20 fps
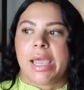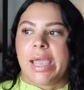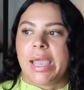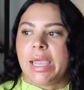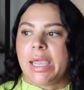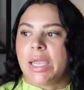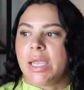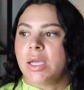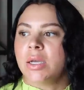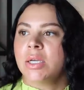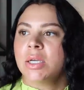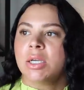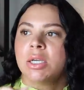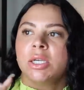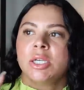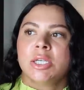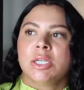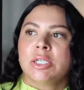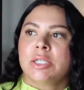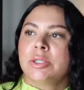a
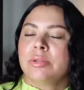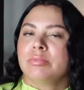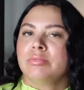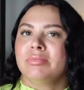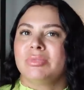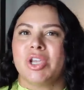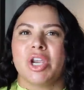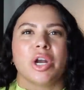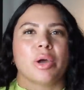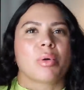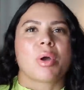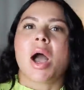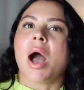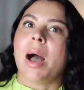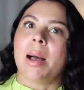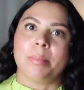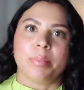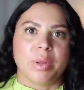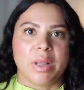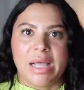you know,
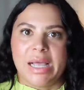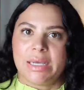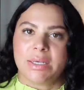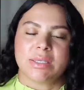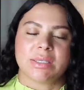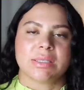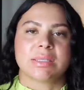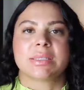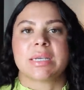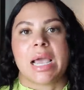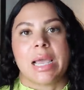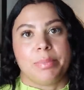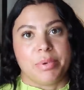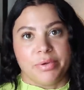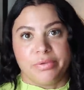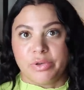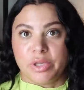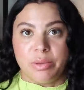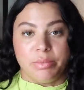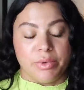complex type
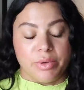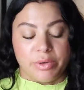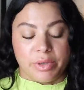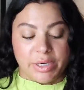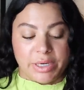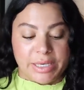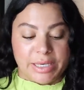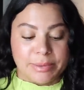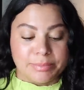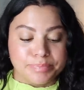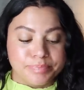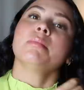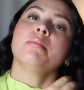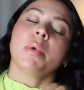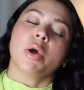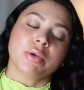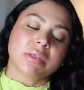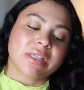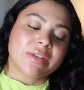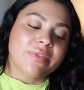of community.
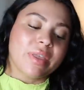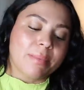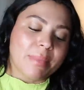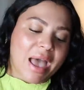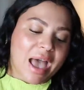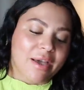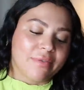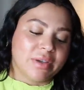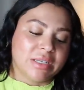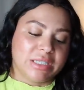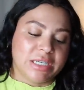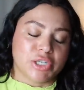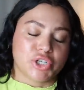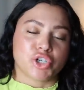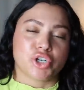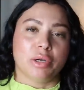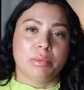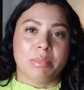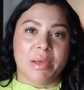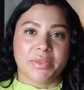Most of them have
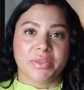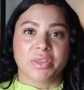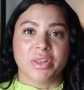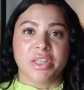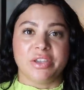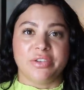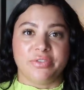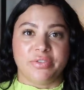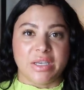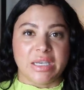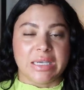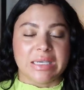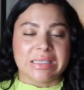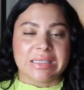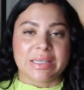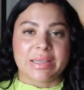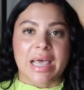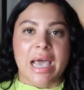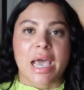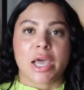additional monthly
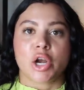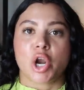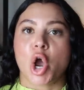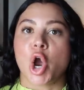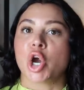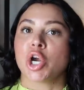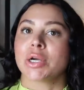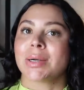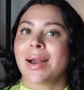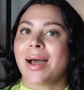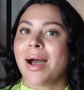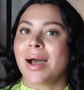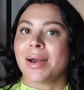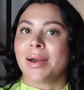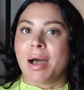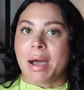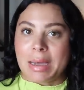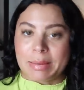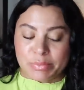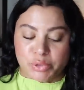fees that are
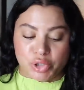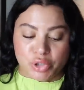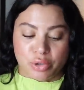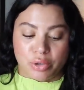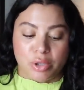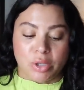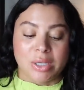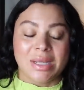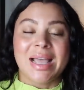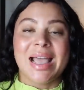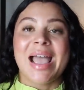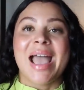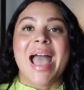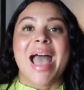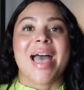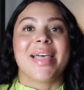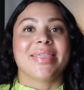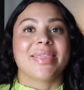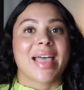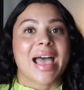not optional,
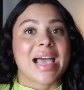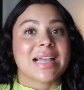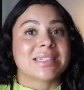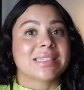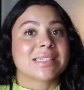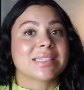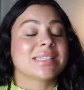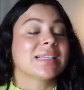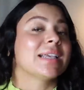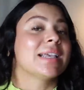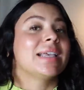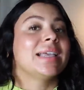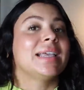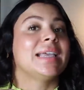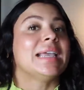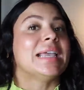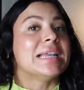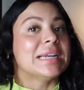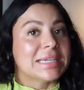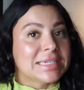and that's
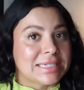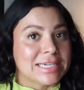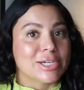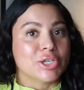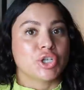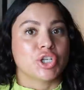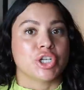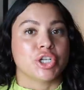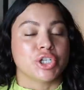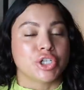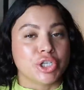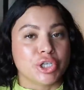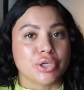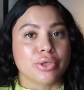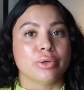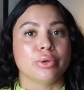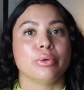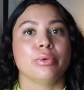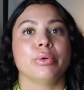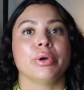in addition
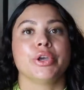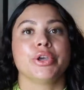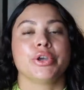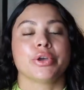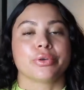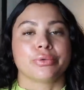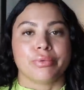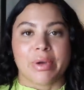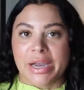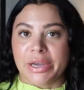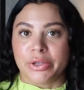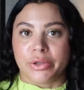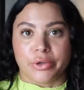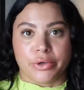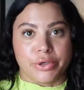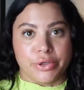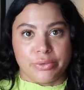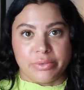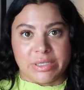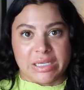to your
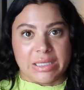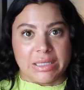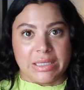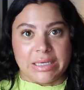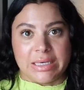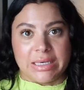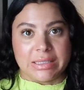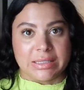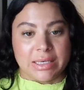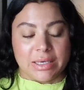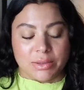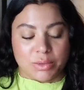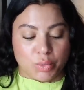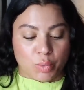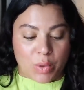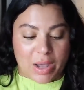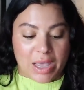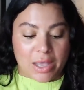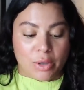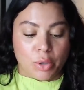regular utilities as
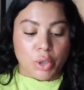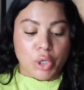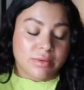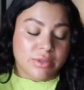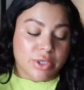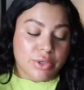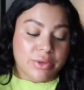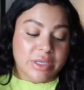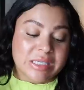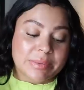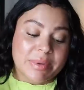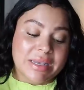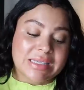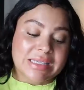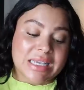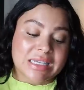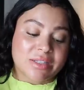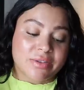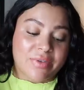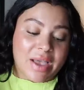well. So this
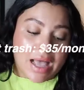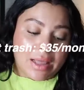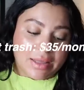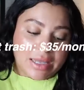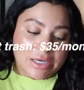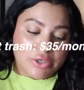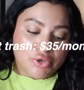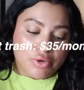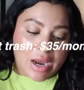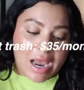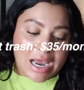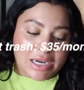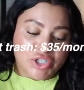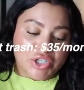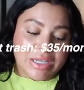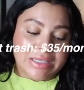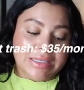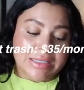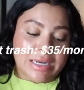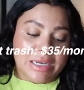place has valet trash,
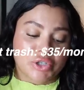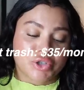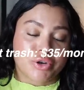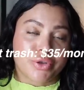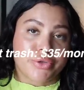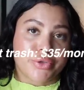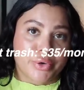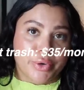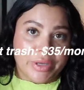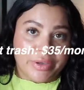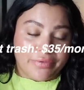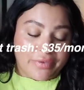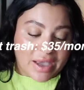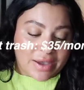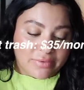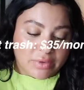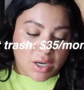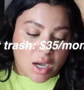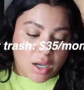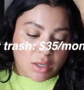that's an extra
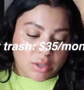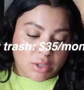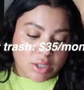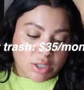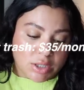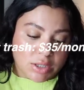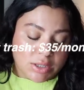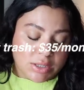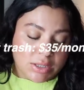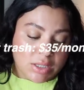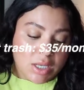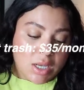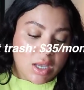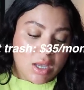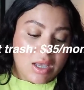$35.